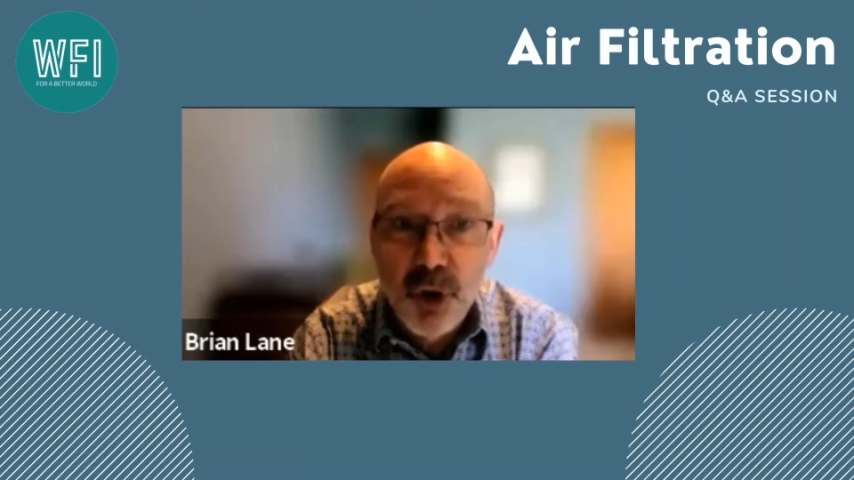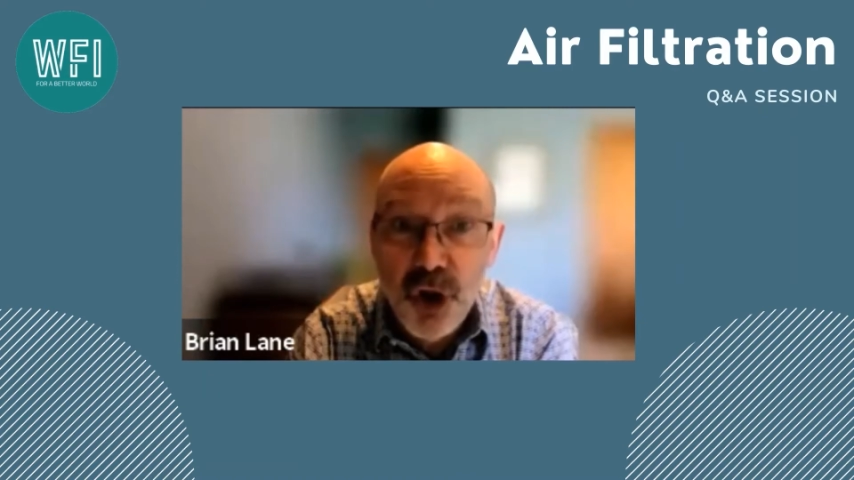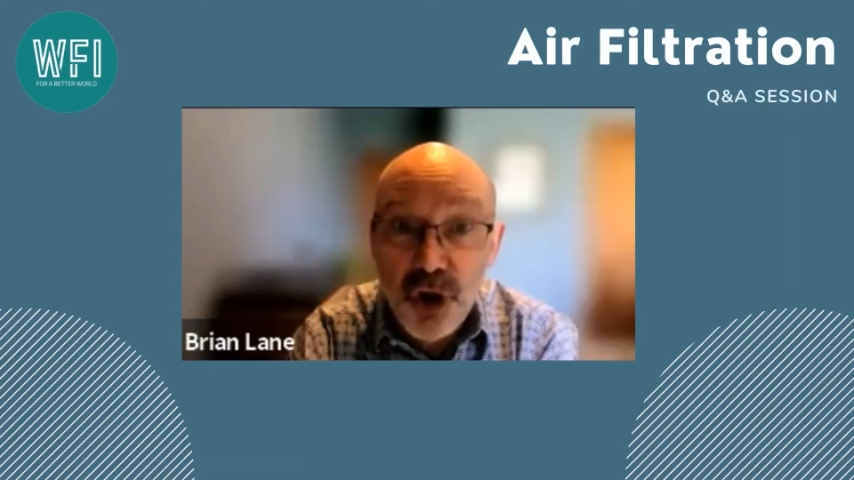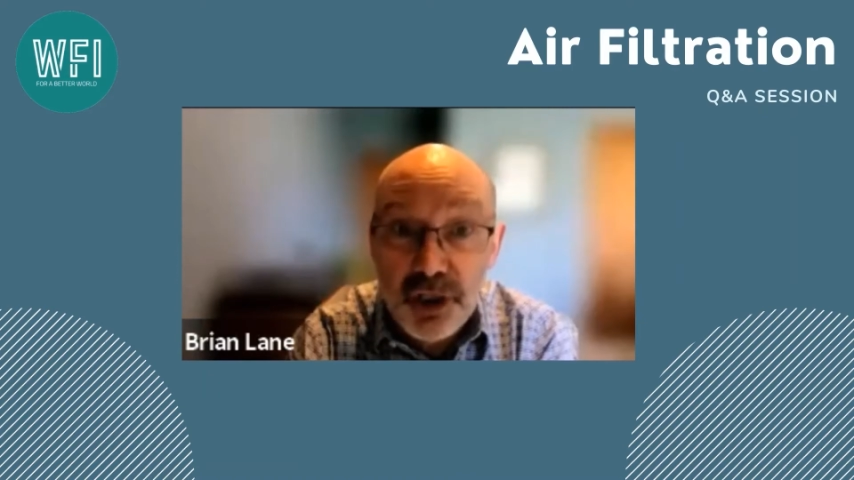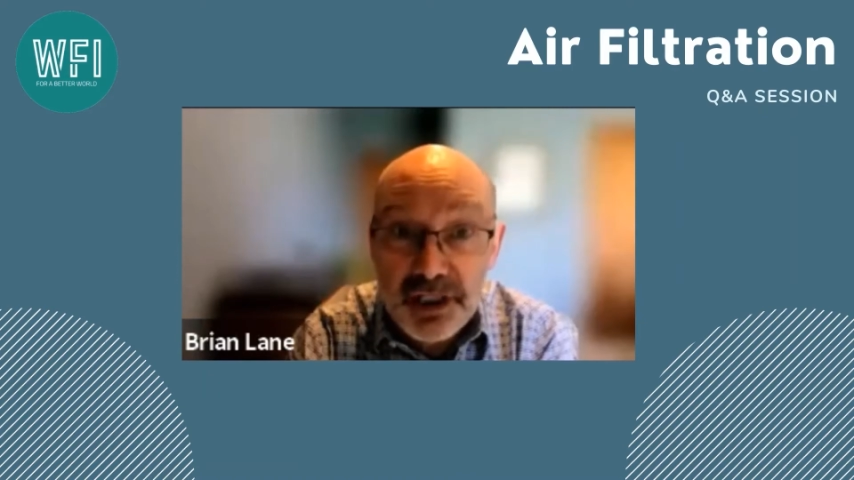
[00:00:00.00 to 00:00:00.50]

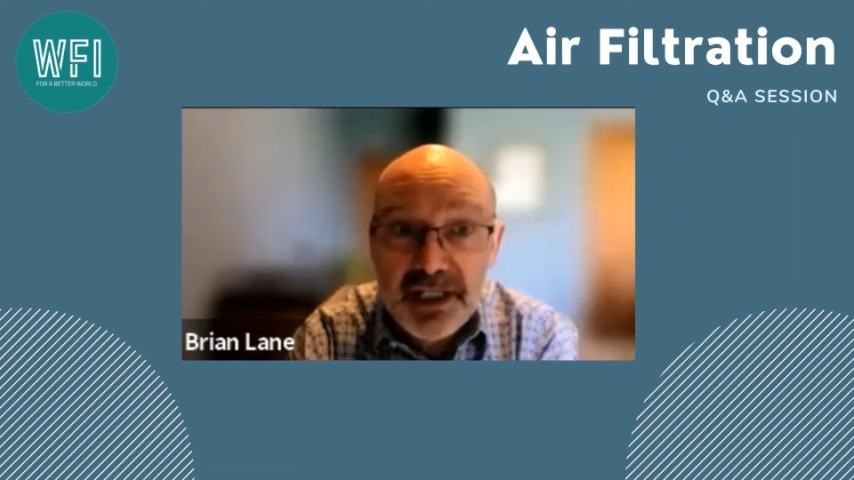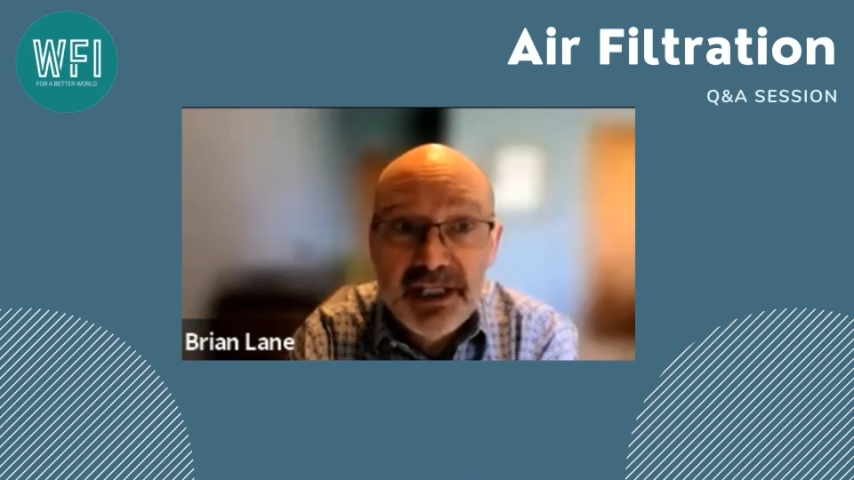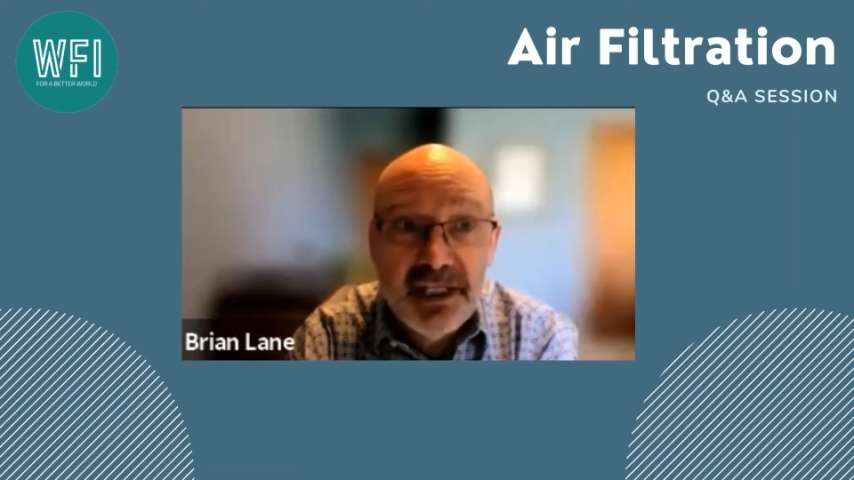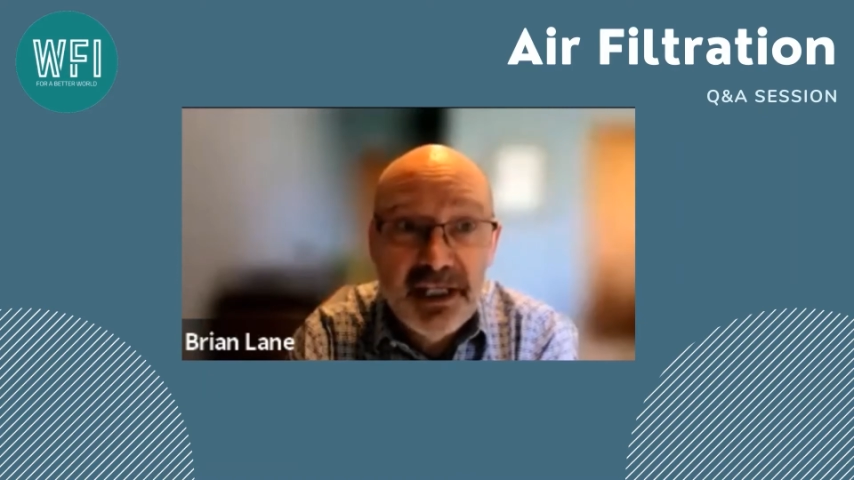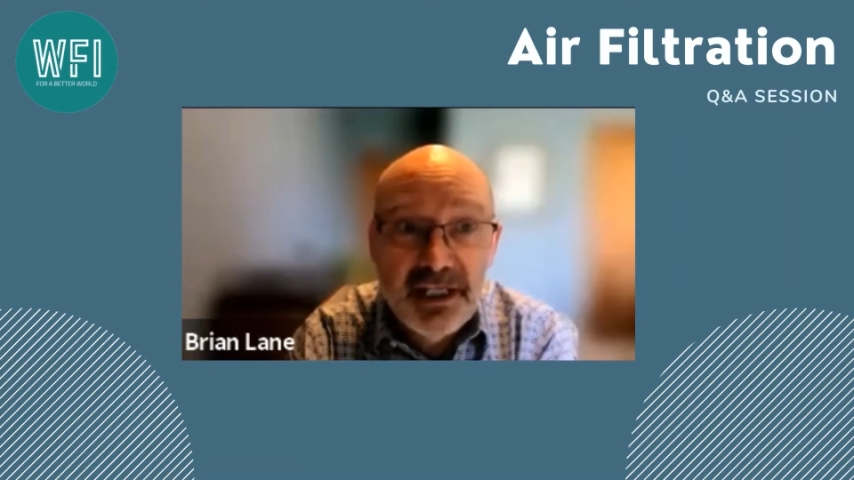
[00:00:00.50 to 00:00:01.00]
early
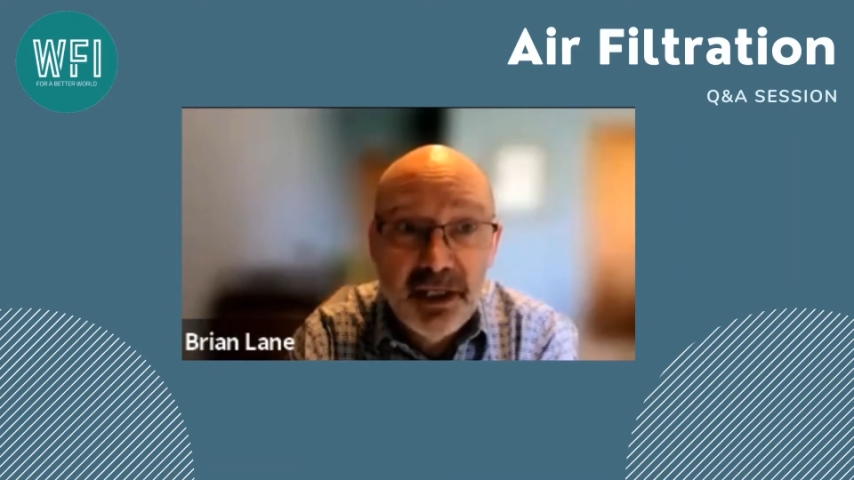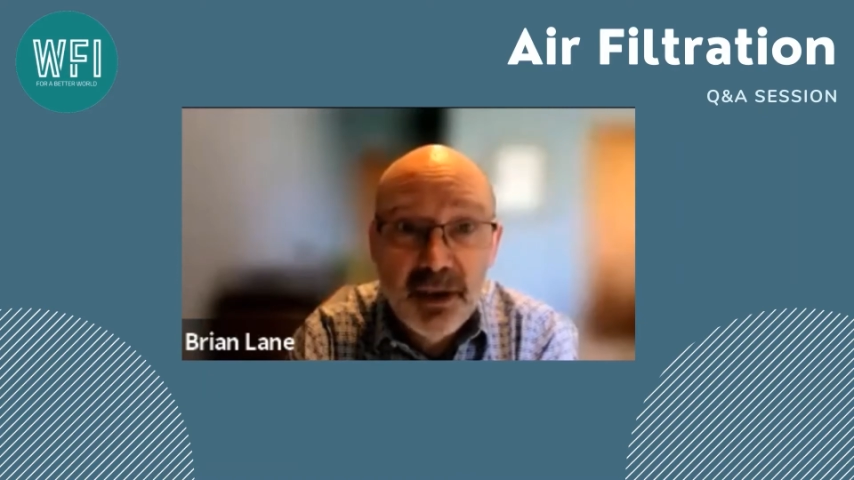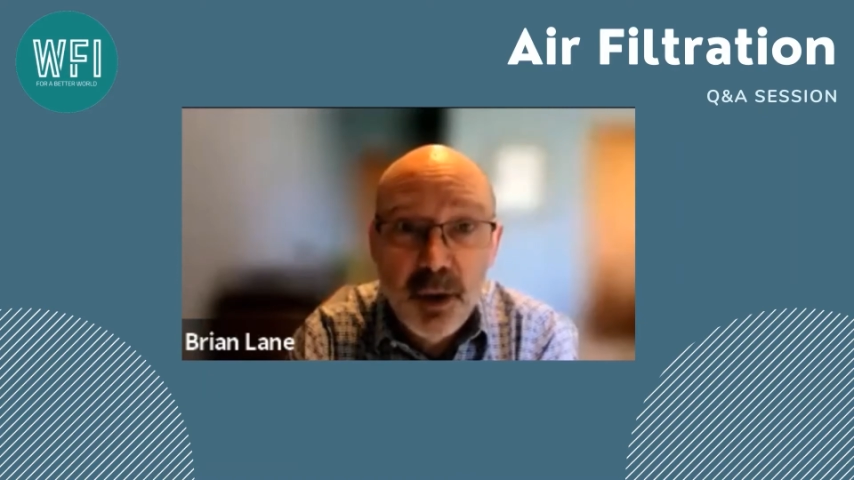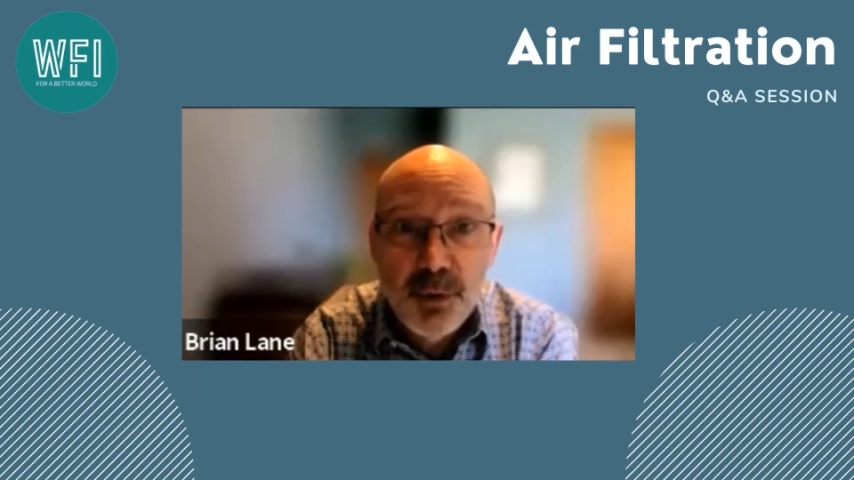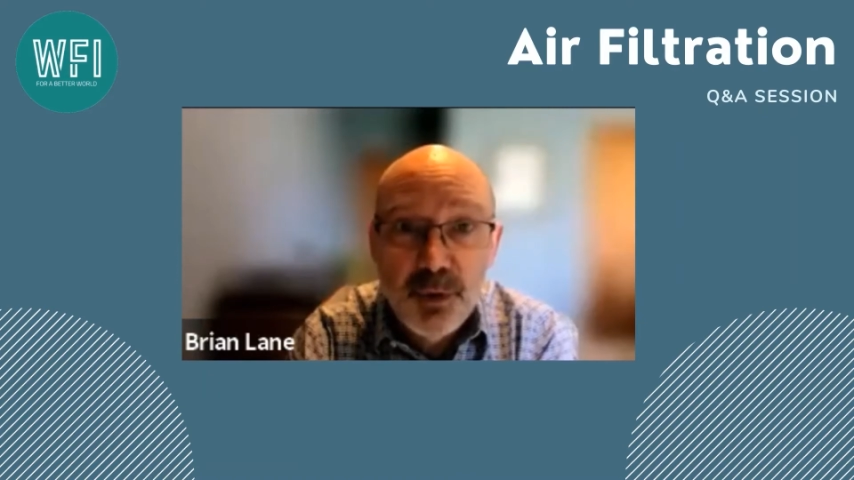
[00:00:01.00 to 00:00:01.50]

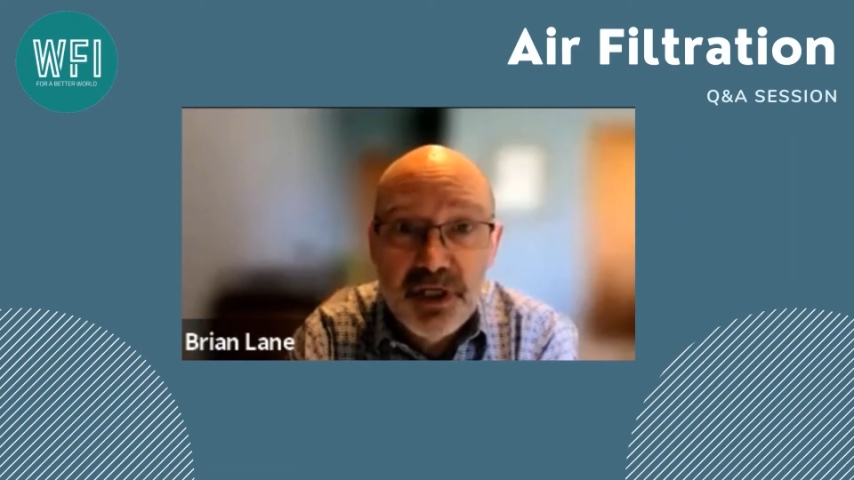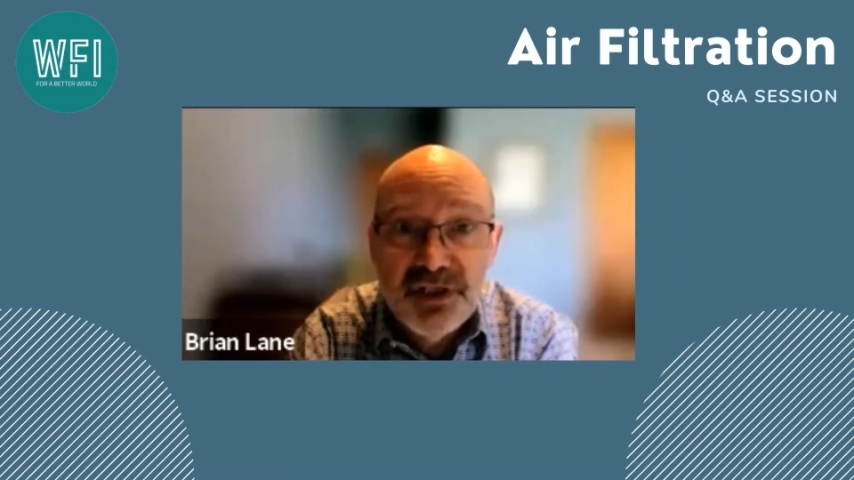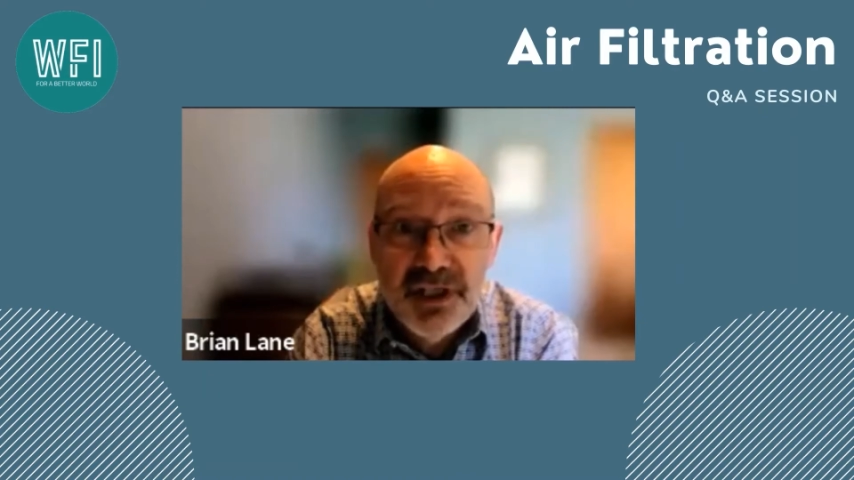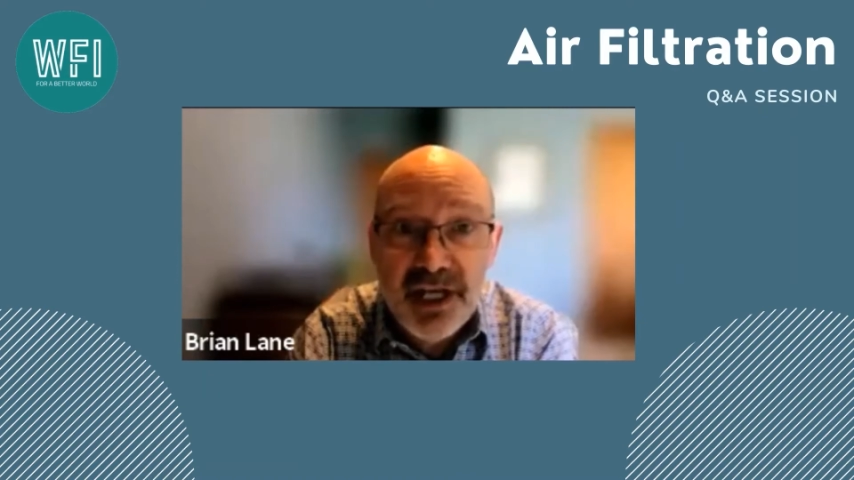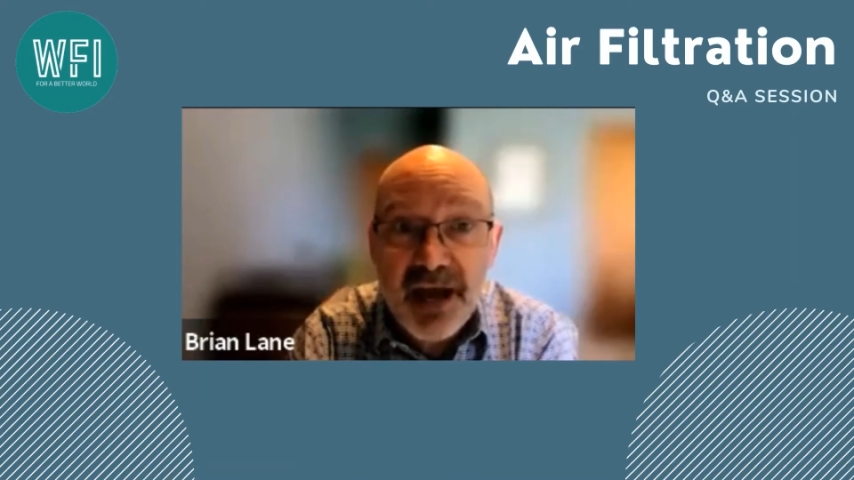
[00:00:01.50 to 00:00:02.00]
in operation